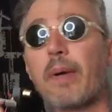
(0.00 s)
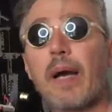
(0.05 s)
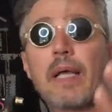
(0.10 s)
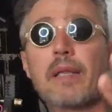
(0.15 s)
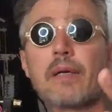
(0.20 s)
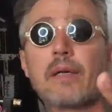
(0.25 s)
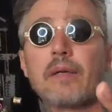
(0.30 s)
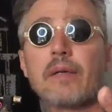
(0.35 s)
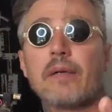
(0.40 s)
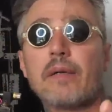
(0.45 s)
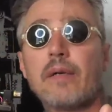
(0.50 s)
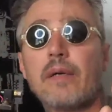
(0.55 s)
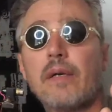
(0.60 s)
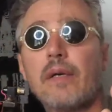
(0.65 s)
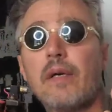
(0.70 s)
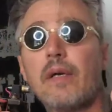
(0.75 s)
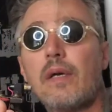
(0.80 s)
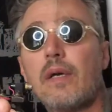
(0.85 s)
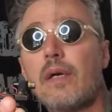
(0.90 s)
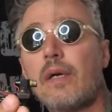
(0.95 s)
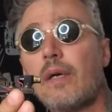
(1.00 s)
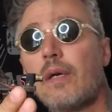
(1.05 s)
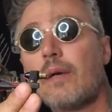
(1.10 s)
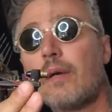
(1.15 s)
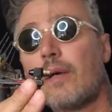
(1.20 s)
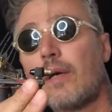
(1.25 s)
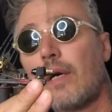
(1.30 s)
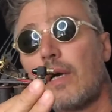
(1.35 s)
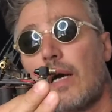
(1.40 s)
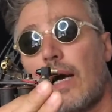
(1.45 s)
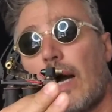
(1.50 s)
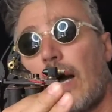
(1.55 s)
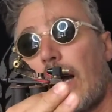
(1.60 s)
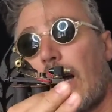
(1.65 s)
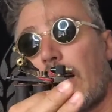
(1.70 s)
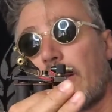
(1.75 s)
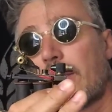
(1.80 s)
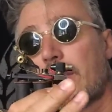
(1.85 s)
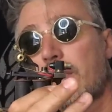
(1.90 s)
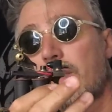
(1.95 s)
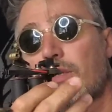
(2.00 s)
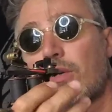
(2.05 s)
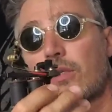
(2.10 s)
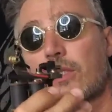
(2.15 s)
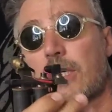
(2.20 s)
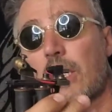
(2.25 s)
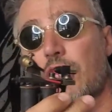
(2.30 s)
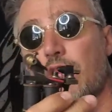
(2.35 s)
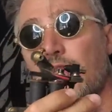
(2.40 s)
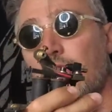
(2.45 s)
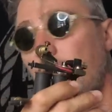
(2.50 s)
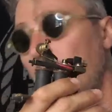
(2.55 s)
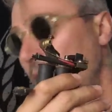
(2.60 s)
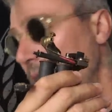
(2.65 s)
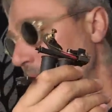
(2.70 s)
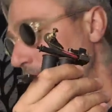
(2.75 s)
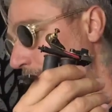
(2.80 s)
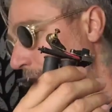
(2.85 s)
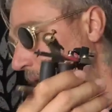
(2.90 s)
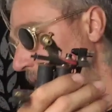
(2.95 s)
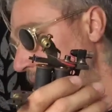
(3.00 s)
better. And there's no such a thing